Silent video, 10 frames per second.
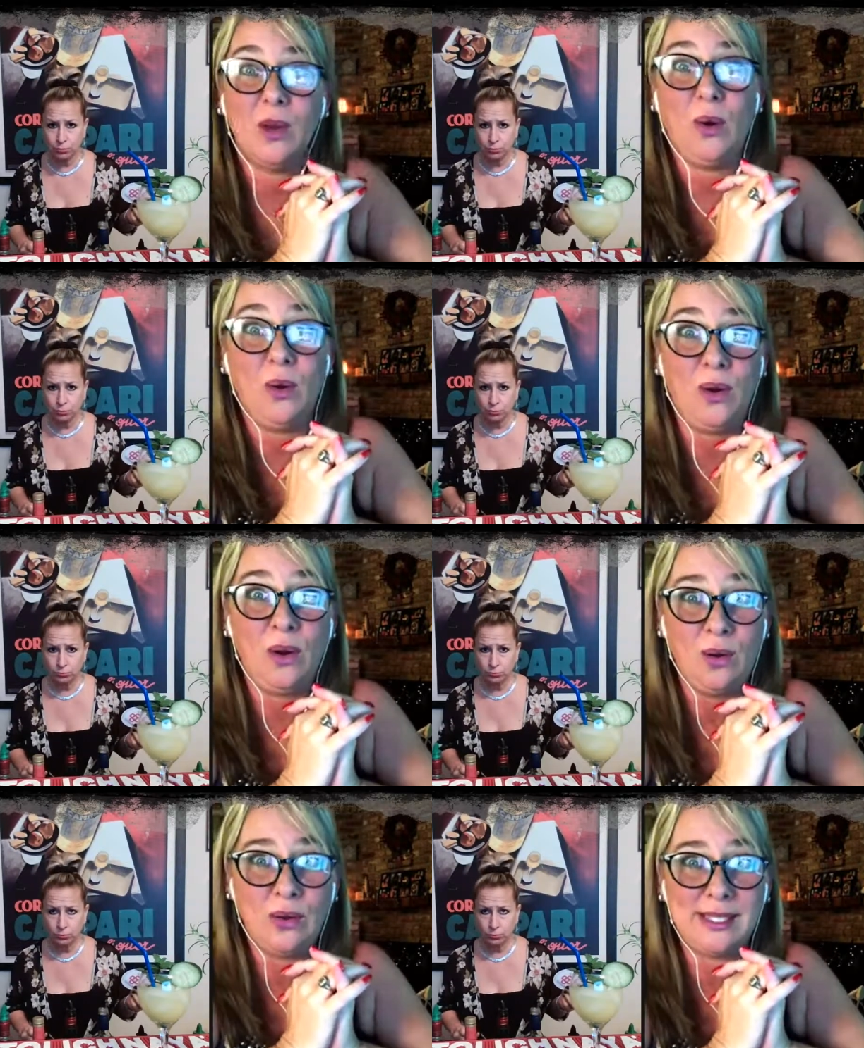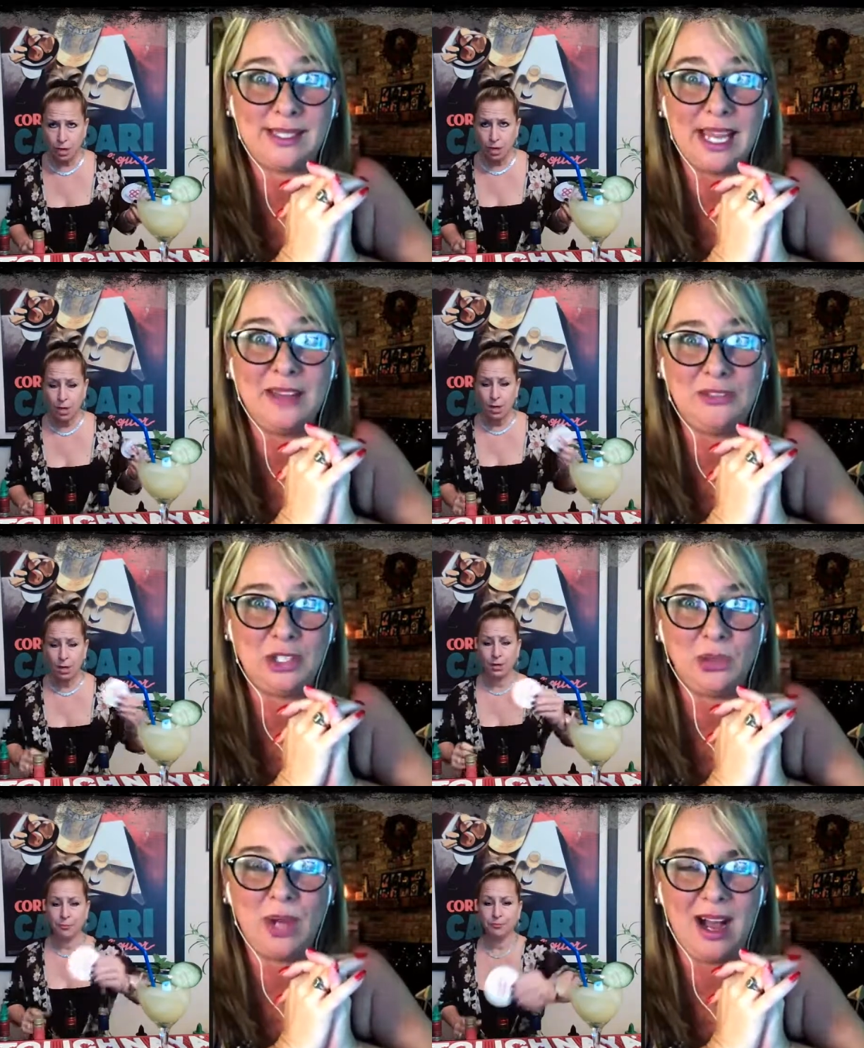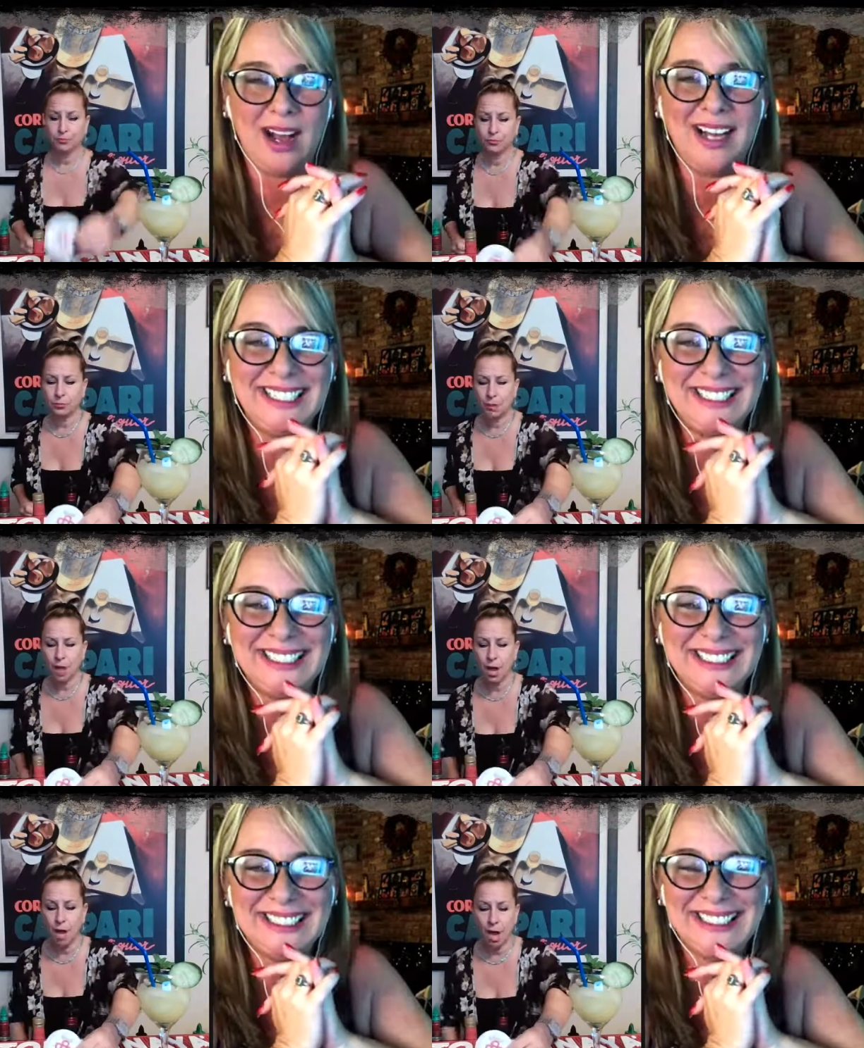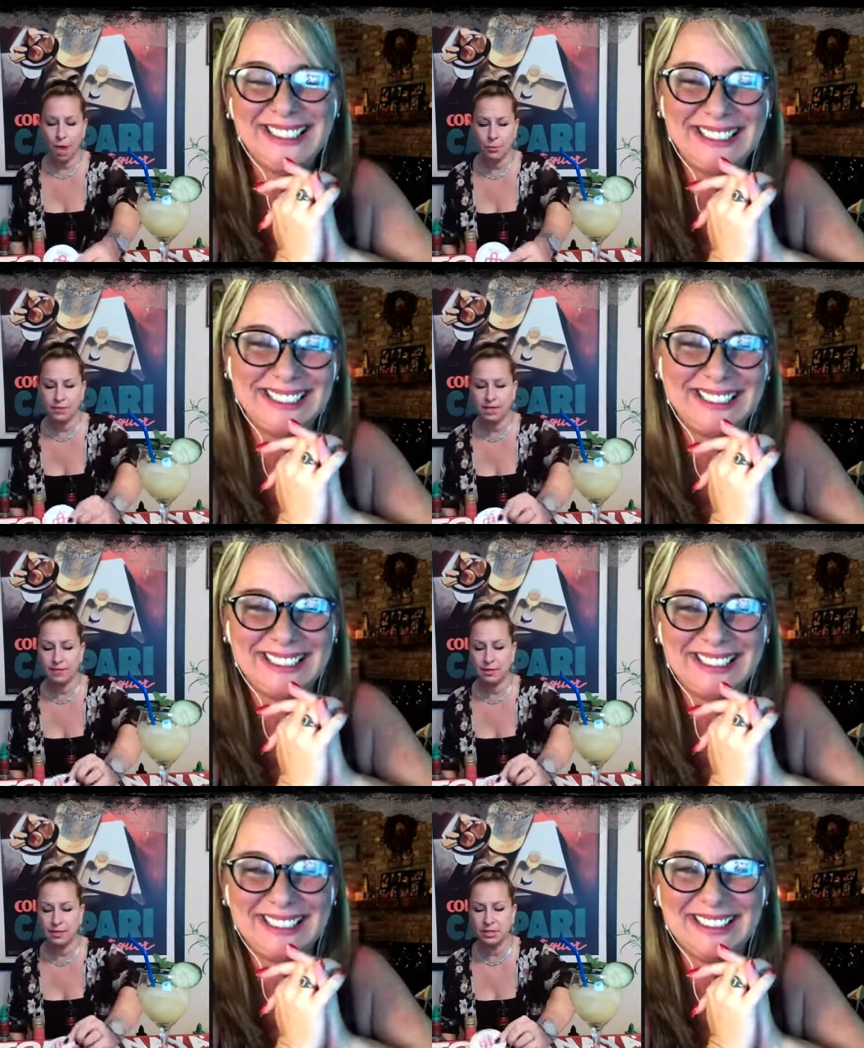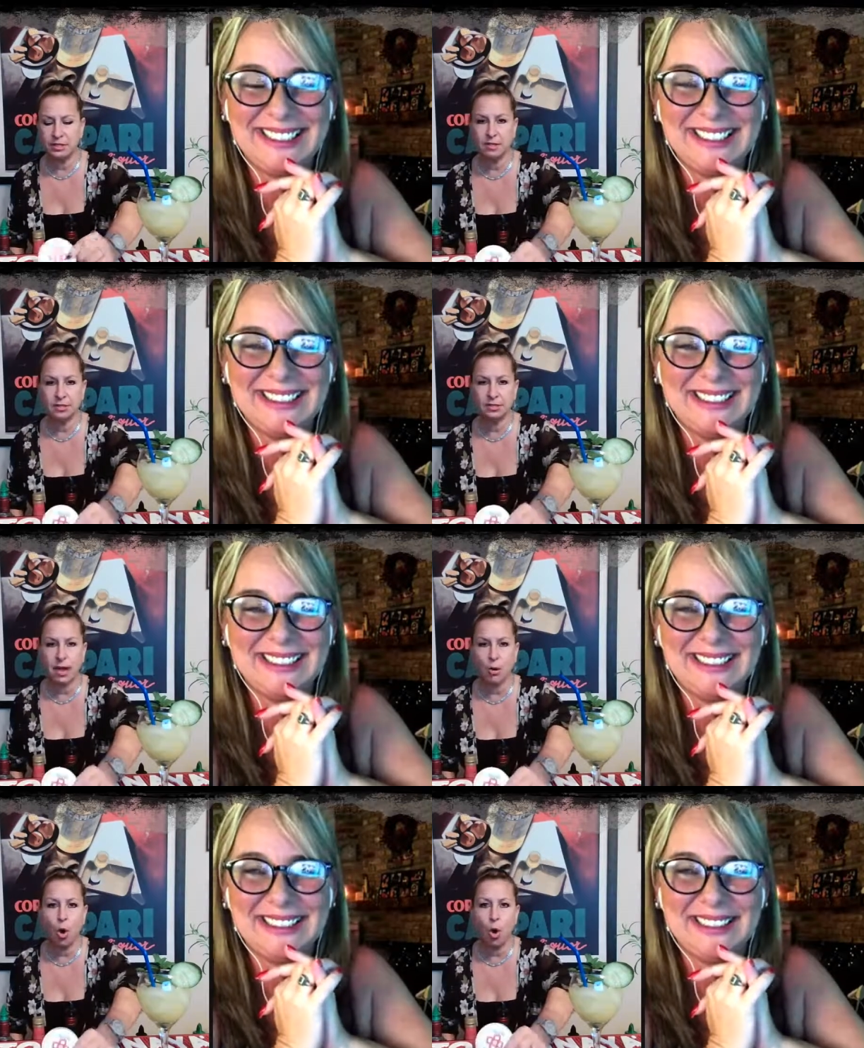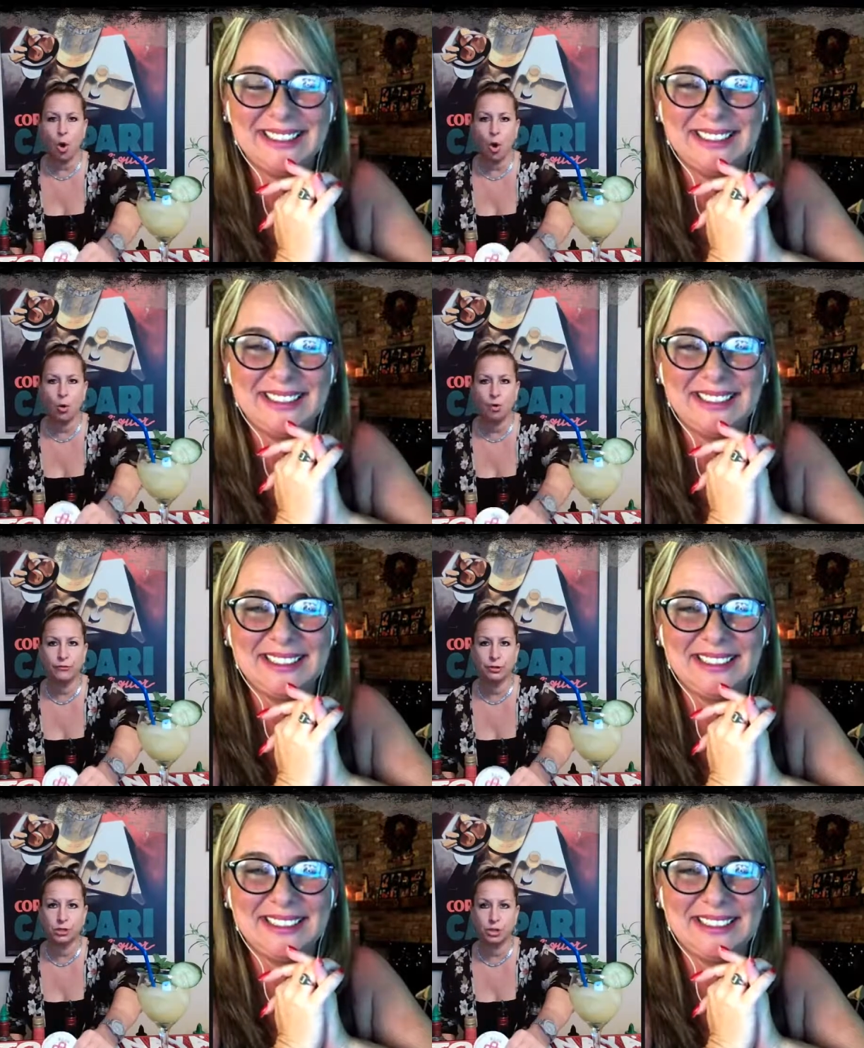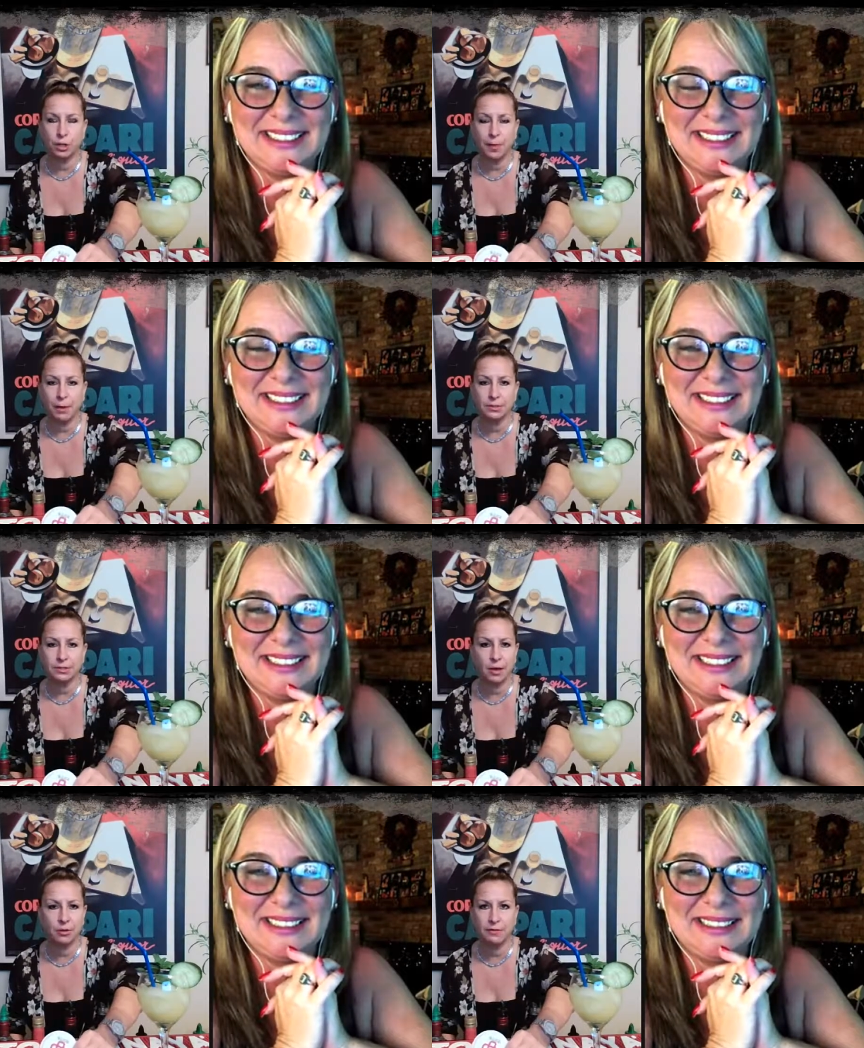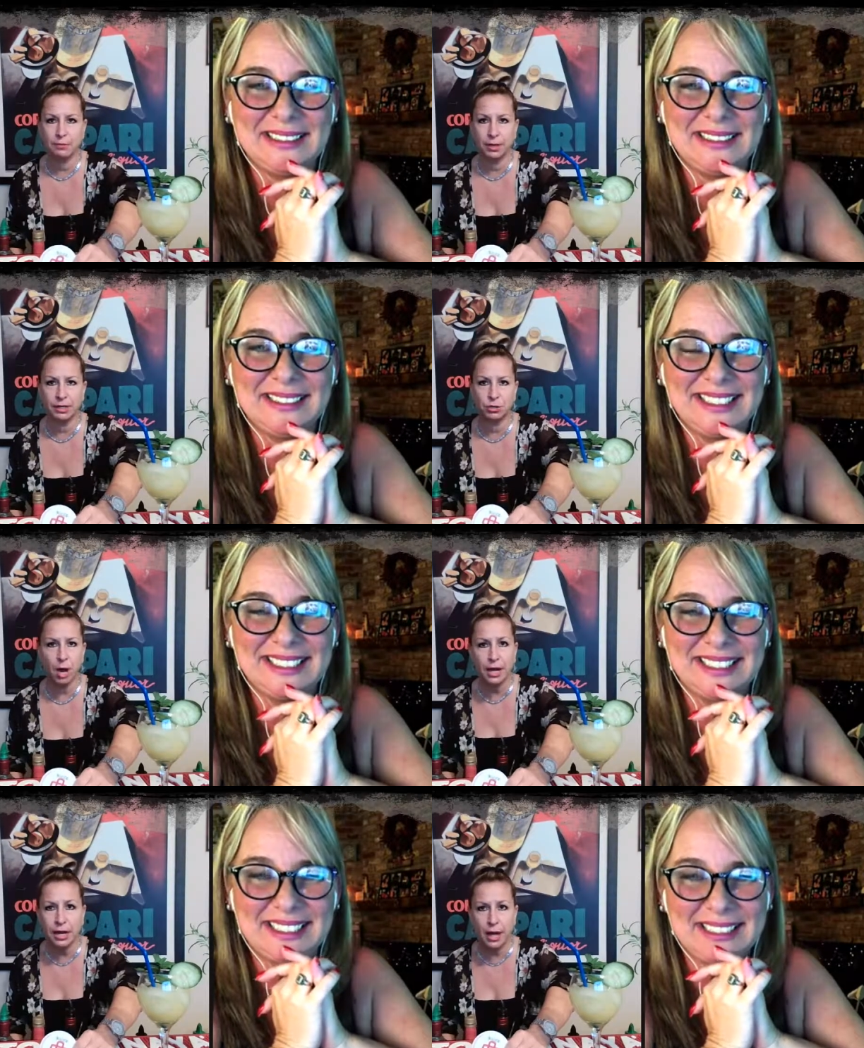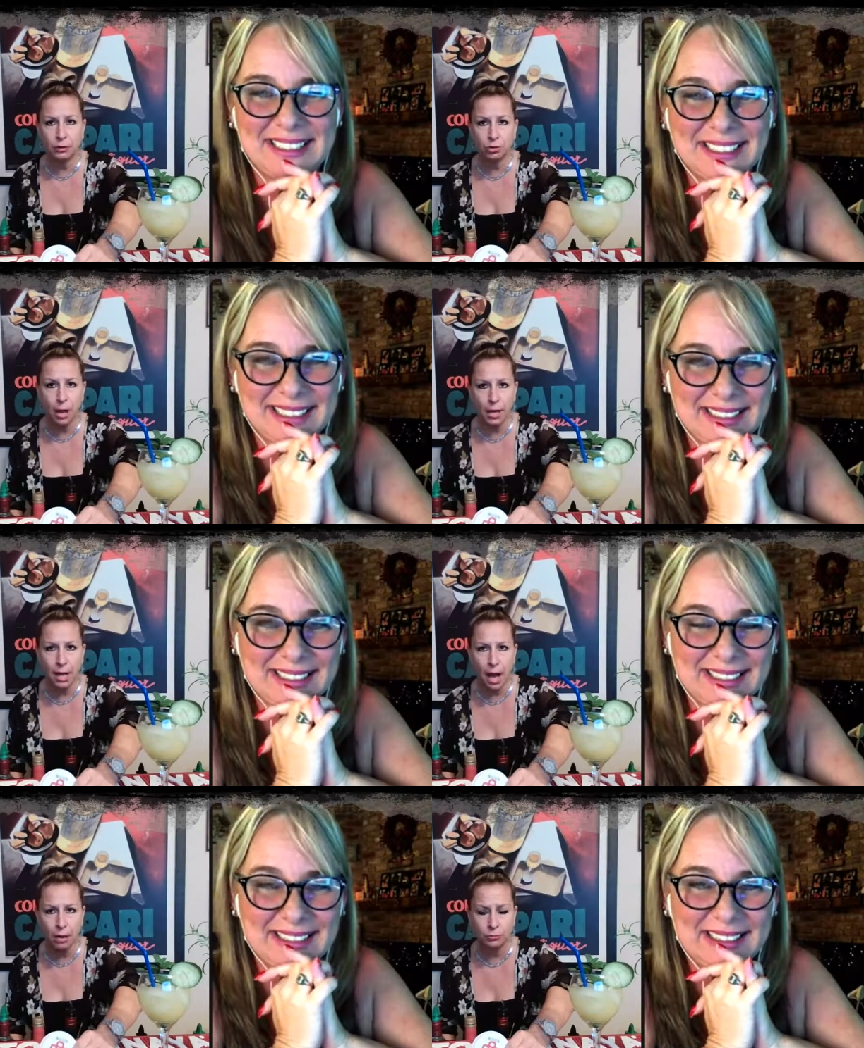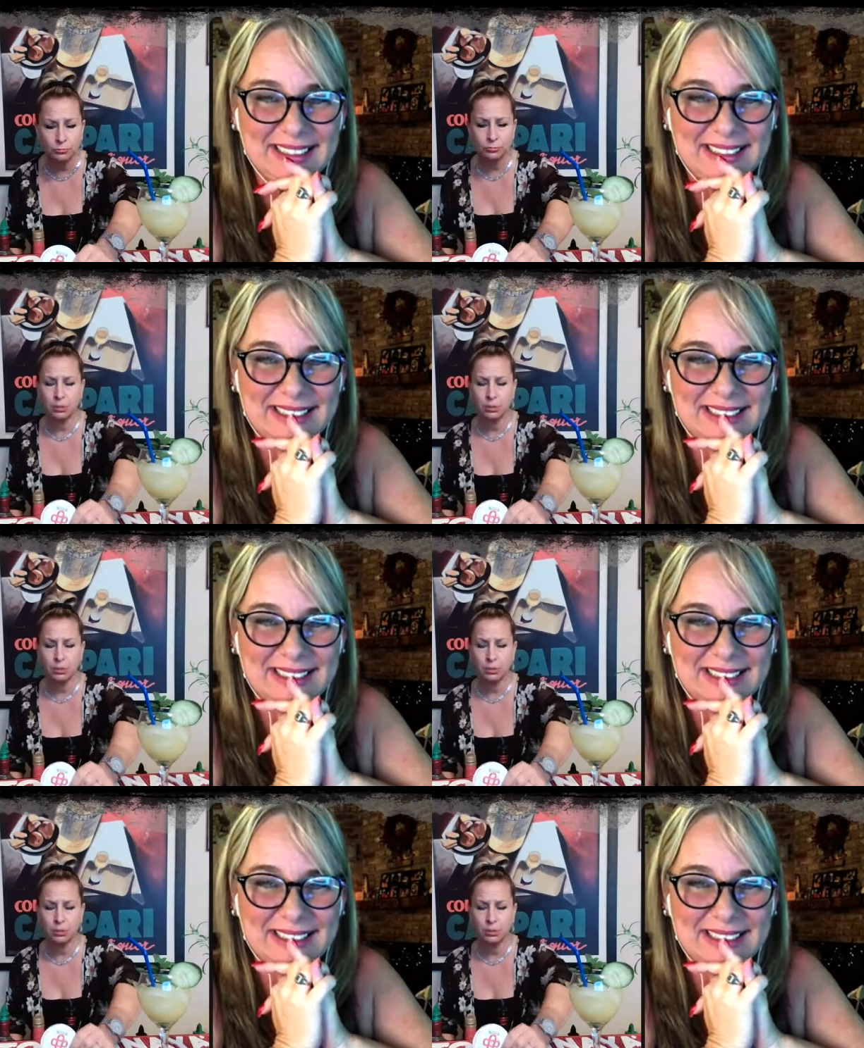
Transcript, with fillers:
Speaker 1: Oh, it saved you, huh?
Speaker 2: I was giving these things out all over the ship. I was telling everybody, try it out, try it out.